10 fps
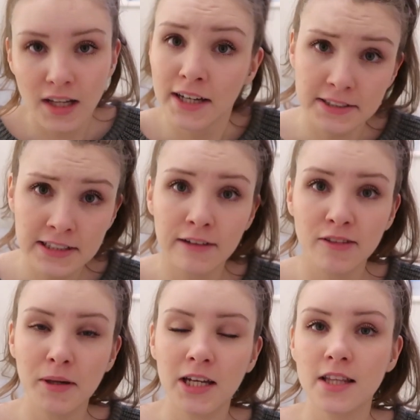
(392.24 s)
and I didn't have
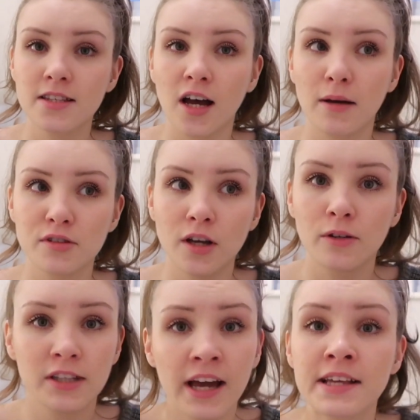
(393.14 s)
the money at the time. So
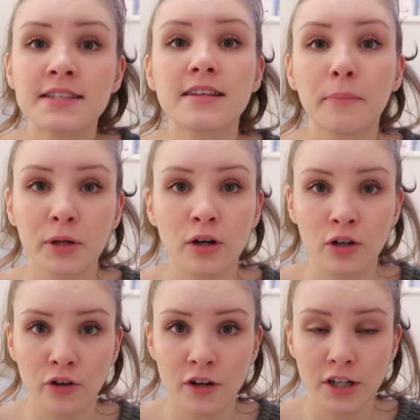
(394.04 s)
yes, I put it on
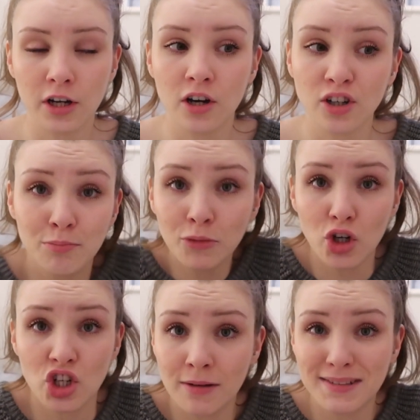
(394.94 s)
a credit card. I'm not
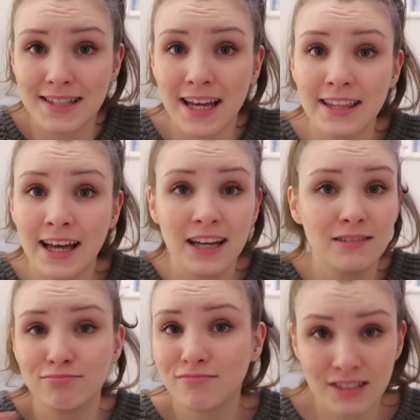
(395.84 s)
ashamed to say that.
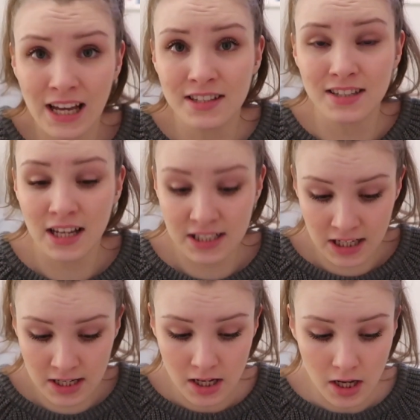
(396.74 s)
Yes, I
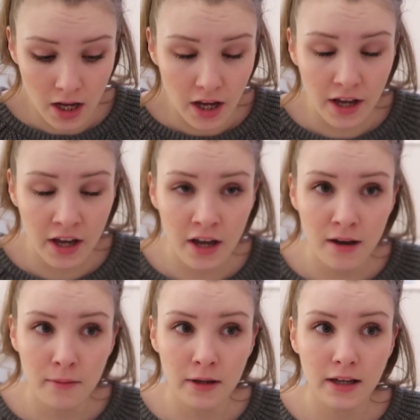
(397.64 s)
did.
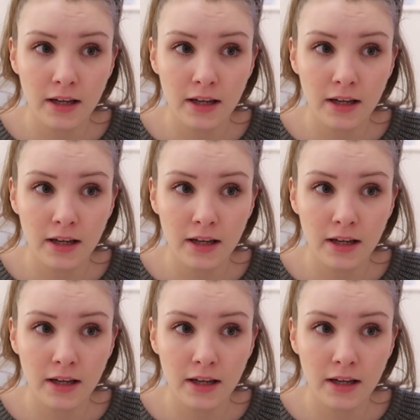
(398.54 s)
I